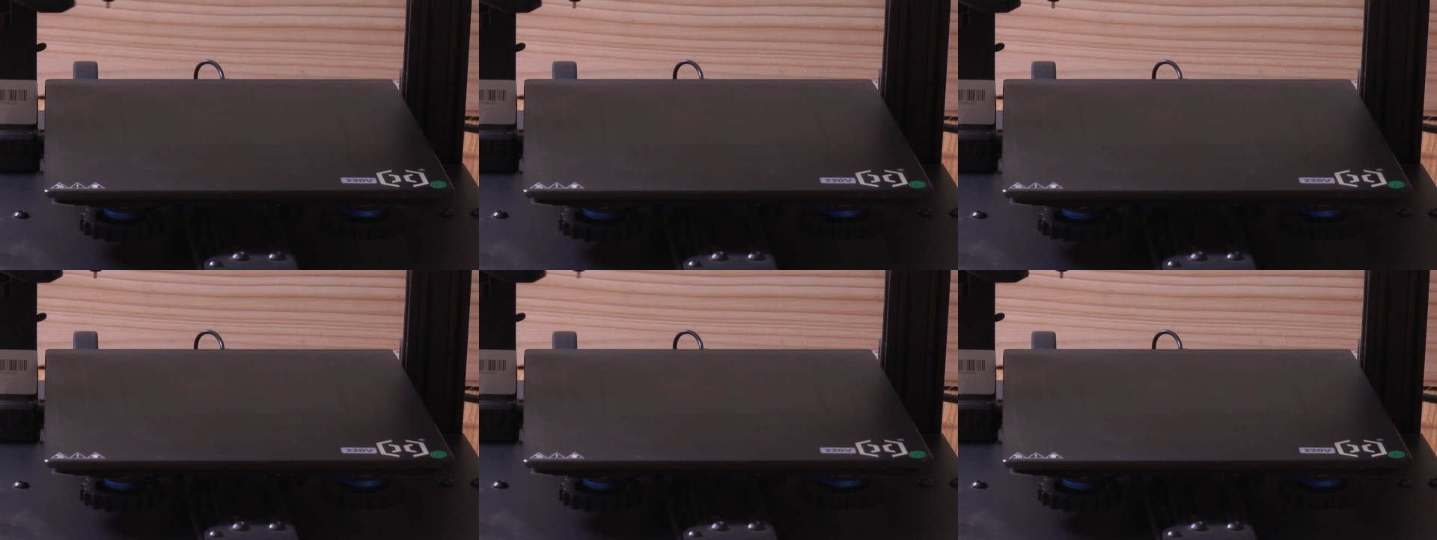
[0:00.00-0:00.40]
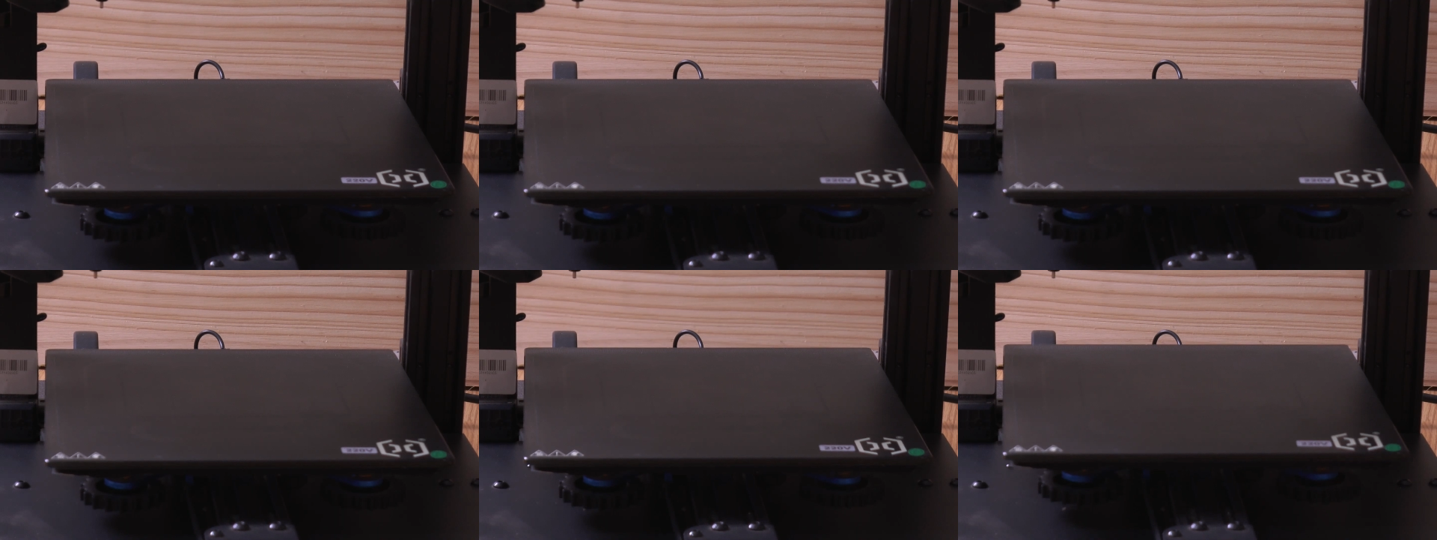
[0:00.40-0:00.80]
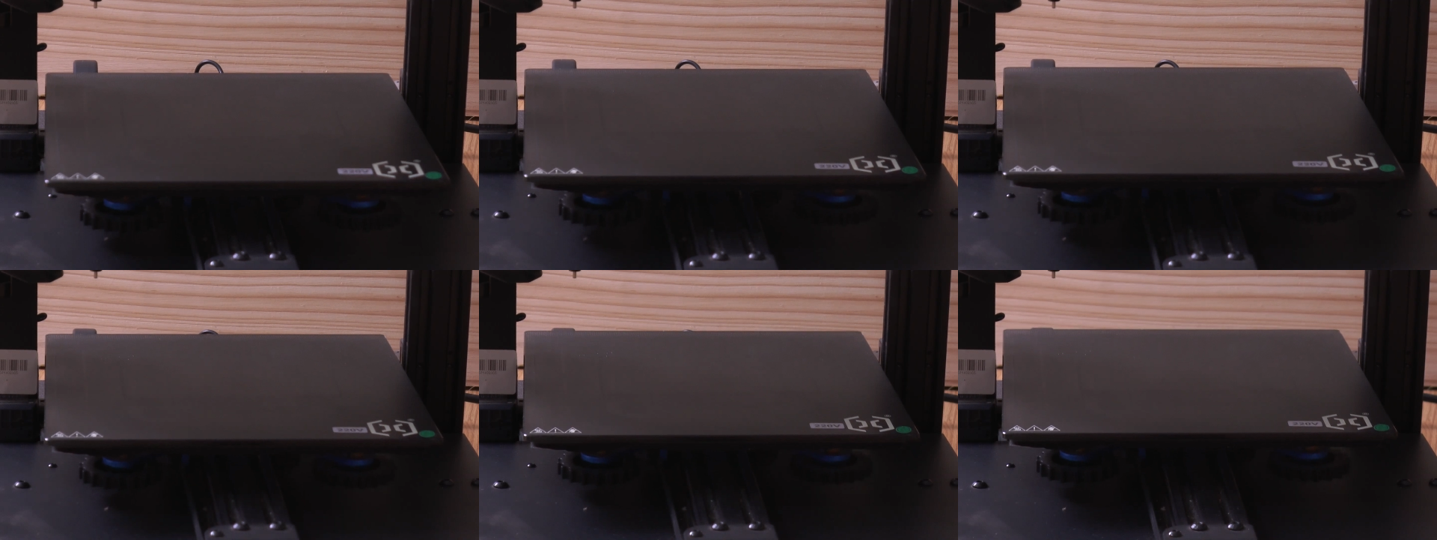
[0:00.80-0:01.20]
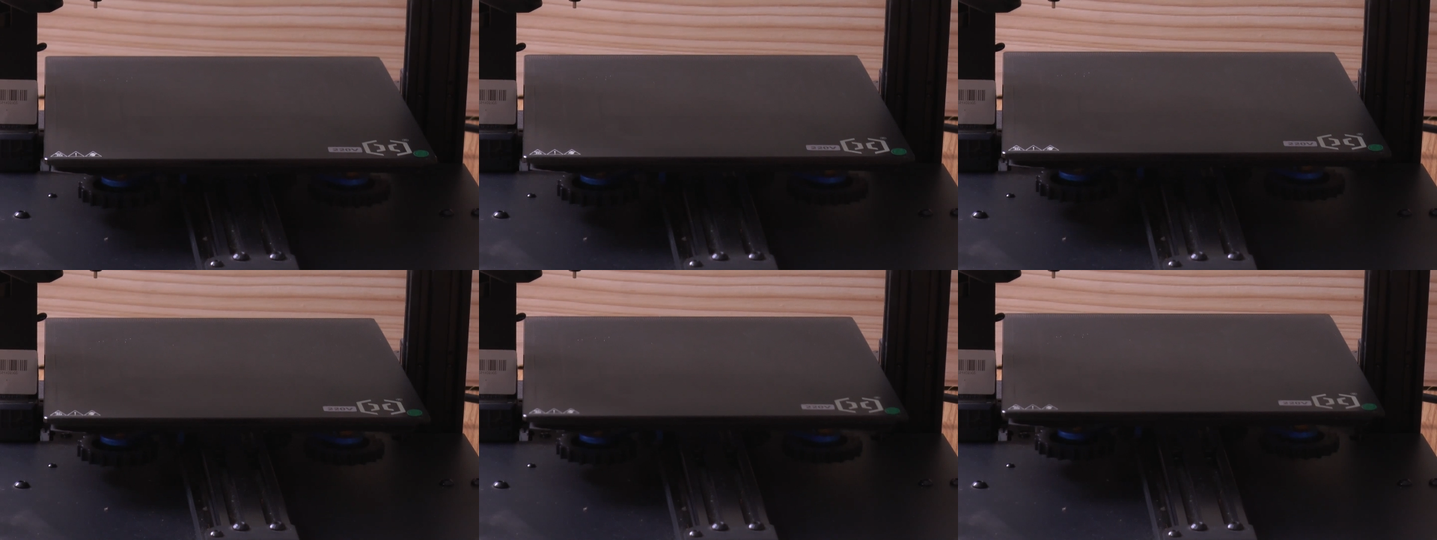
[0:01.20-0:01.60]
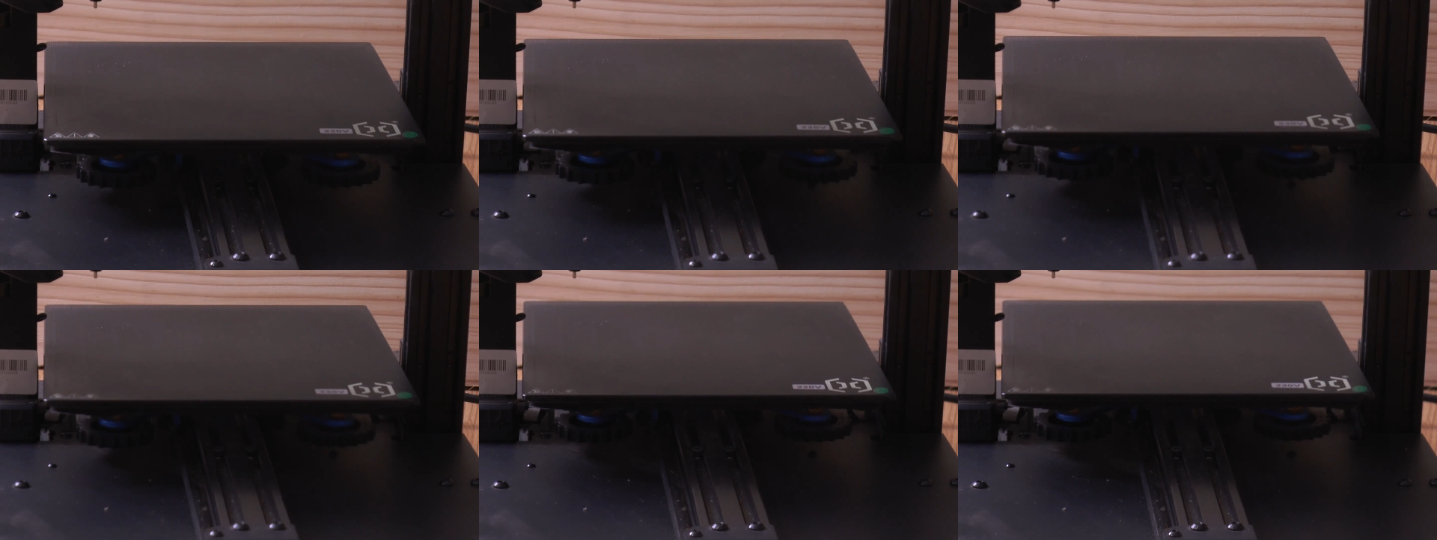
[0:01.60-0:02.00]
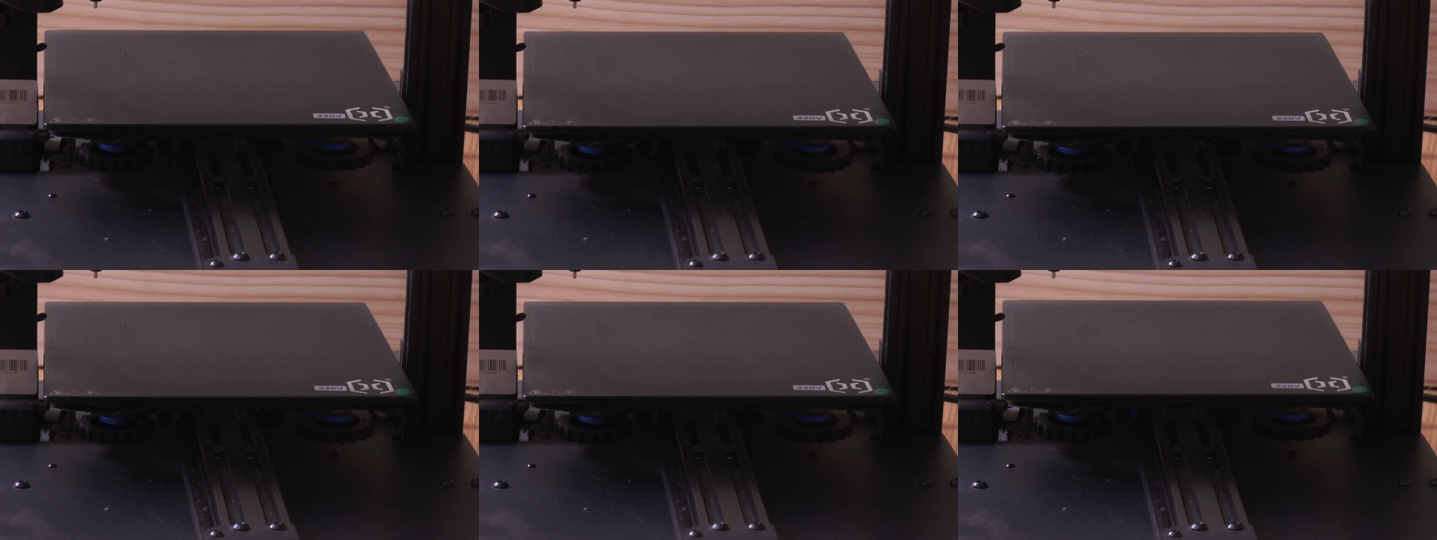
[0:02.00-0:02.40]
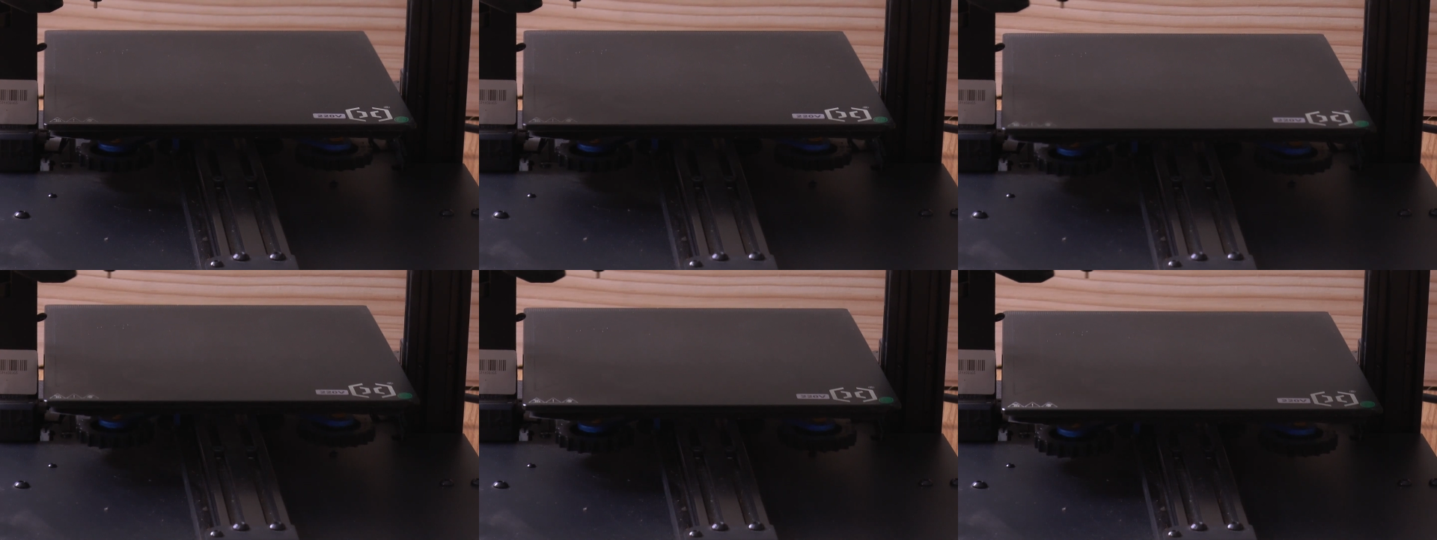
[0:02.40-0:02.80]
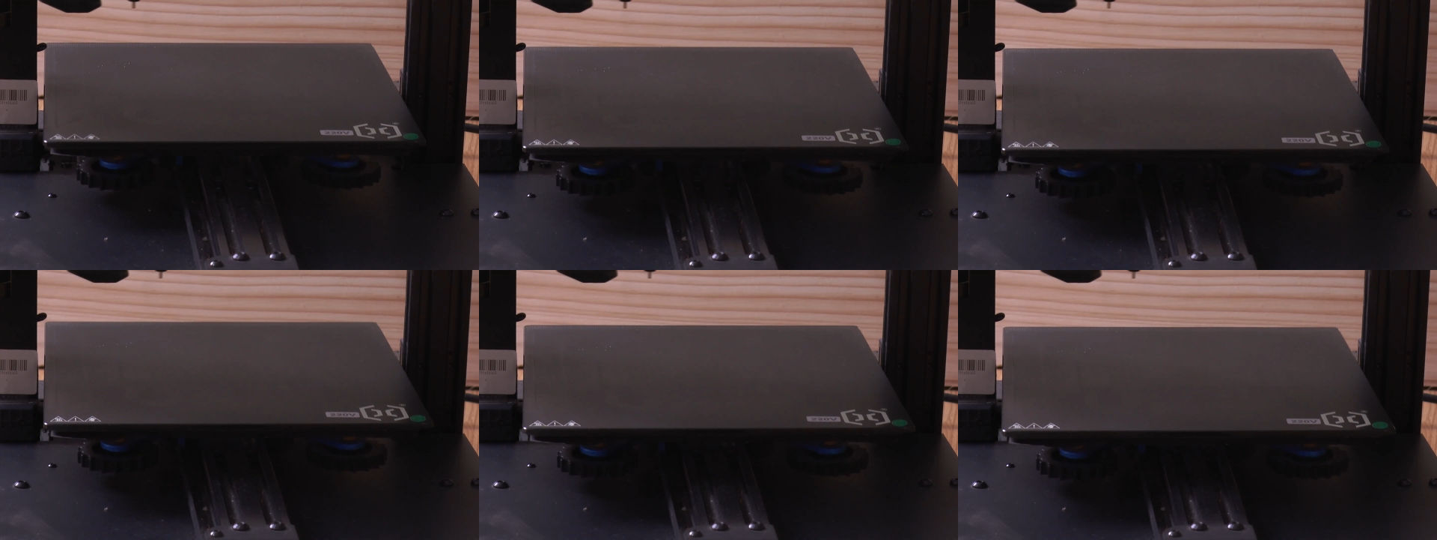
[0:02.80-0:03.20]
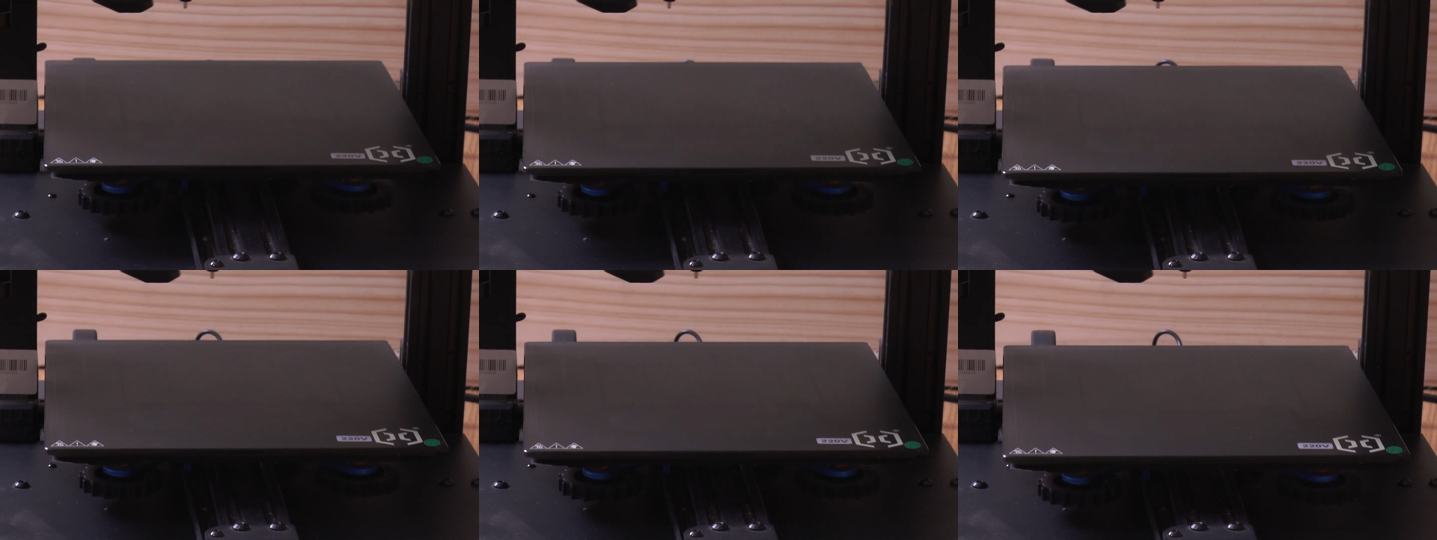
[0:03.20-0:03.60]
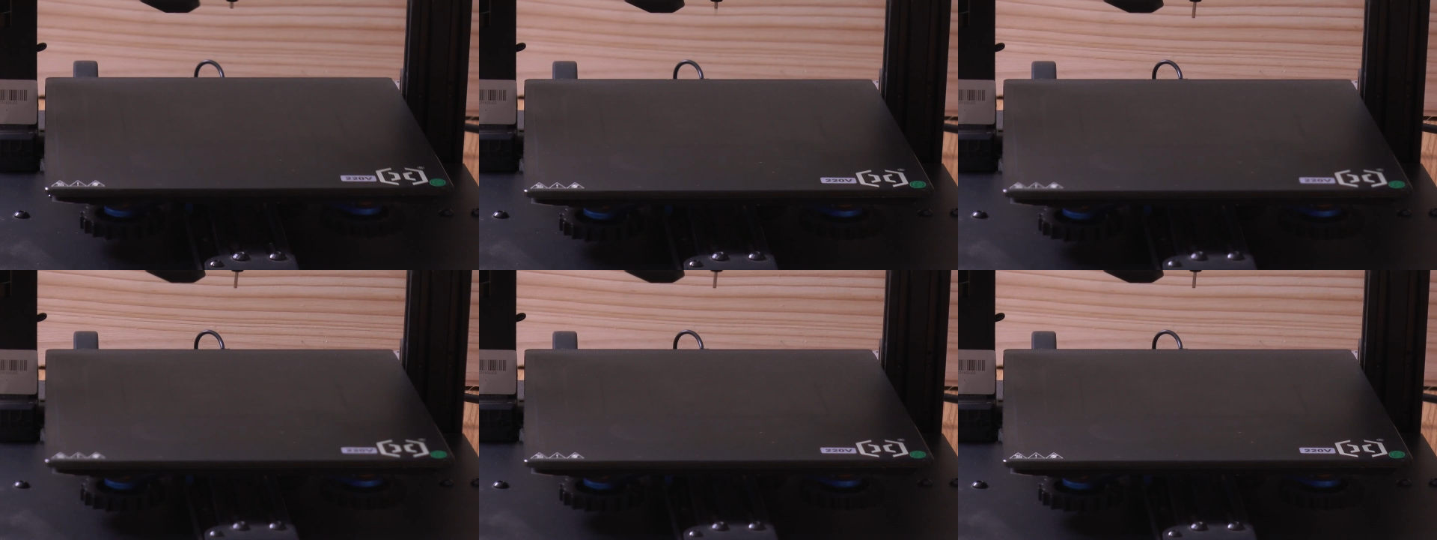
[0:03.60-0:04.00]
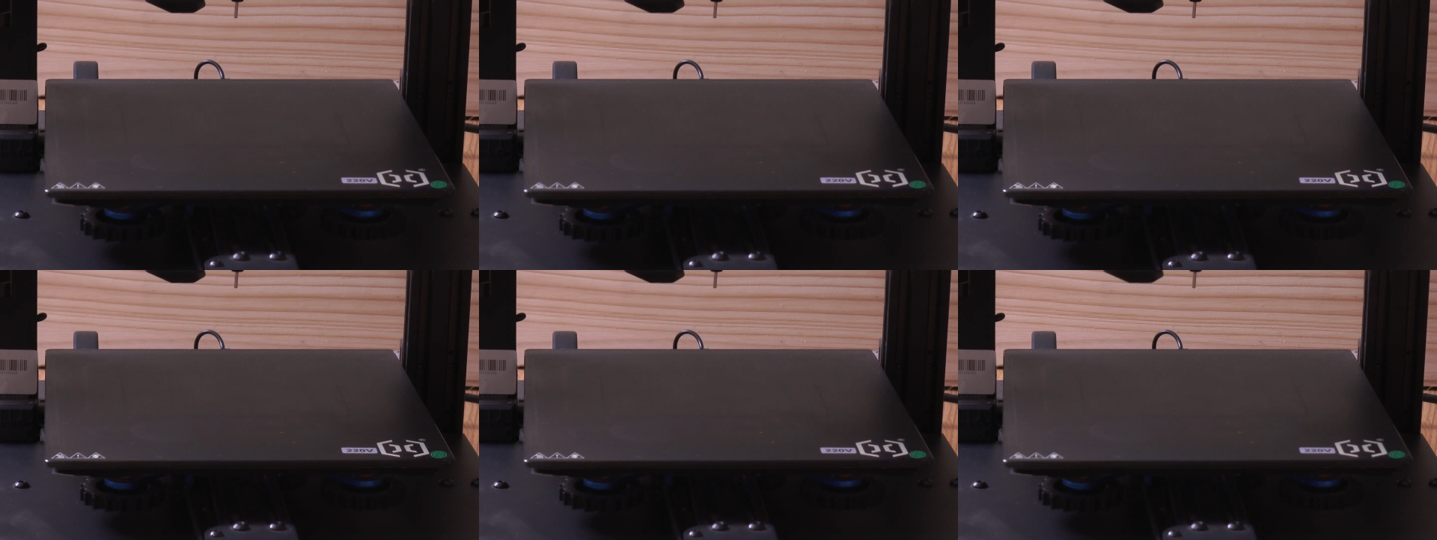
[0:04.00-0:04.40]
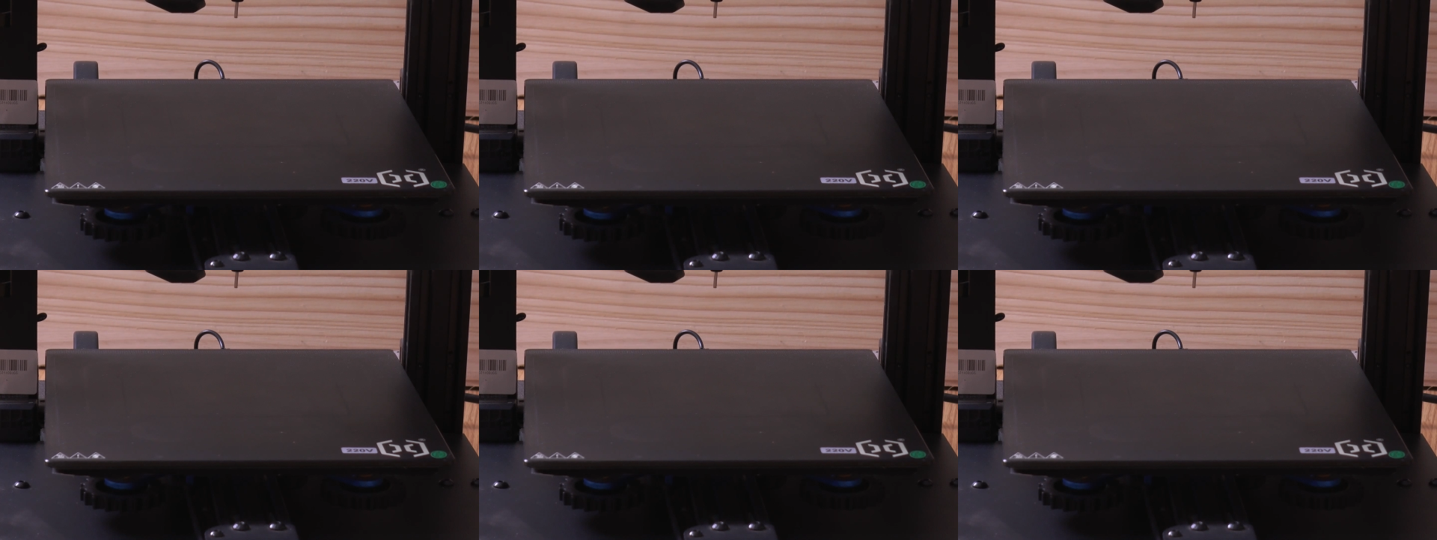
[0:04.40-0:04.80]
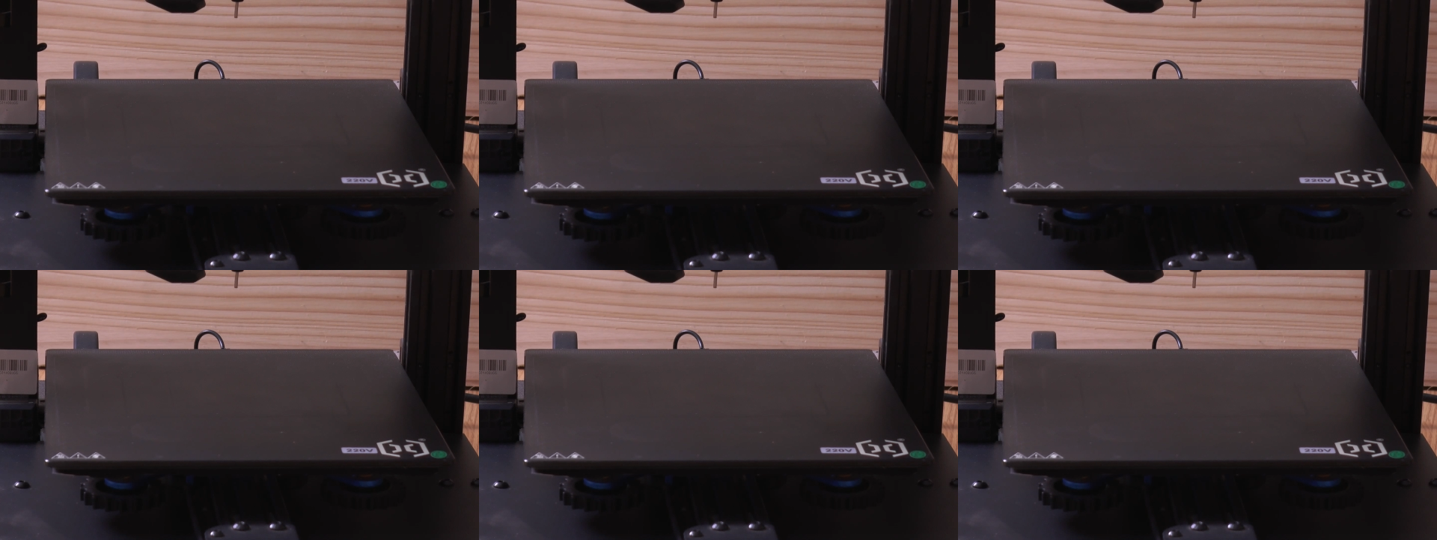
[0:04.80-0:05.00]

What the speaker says: Nobody's mouth can be seen.